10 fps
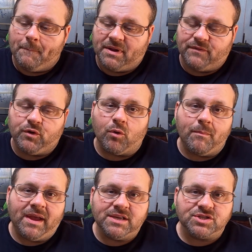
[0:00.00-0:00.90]
But if you were
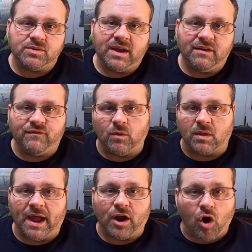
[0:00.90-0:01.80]
measuring for
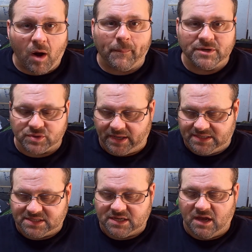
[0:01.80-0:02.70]
like carpentry
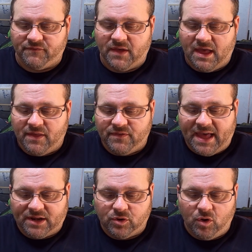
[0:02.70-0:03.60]
and stuff,
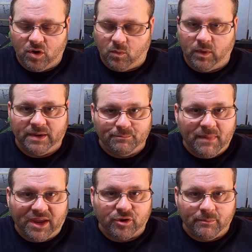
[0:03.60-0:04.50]
that hook would
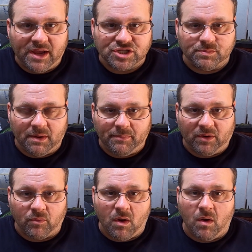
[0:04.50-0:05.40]
make your measurement
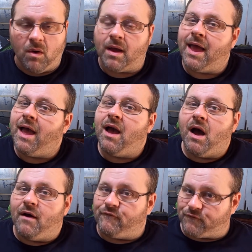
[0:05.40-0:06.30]
be wrong.
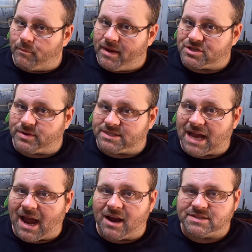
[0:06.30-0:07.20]
For measuring
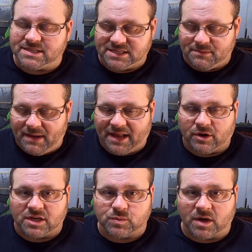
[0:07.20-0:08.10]
tires, it doesn't matter
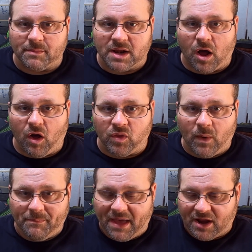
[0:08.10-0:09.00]
because we're coming all the
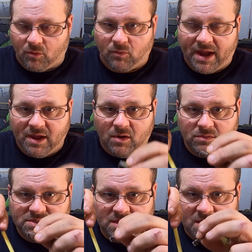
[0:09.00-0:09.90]
way back
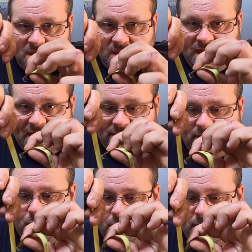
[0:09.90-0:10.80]
around and
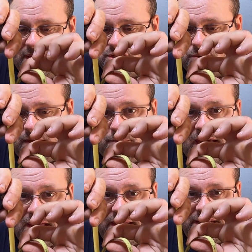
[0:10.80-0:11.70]
then we're measuring
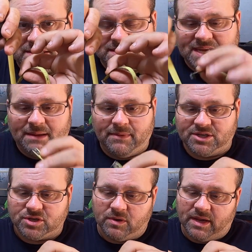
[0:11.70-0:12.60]
back against the tape
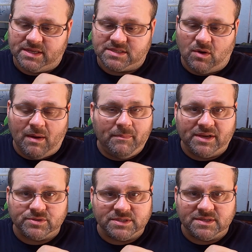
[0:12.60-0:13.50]
measure. And so I'm
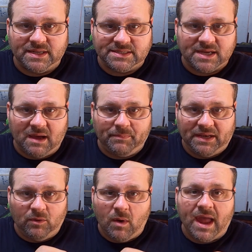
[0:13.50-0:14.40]
measuring to that top
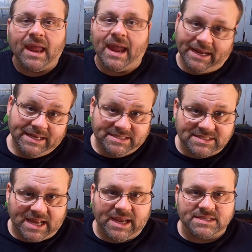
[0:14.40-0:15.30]
anyway, and it
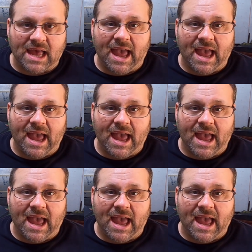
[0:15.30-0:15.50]
stays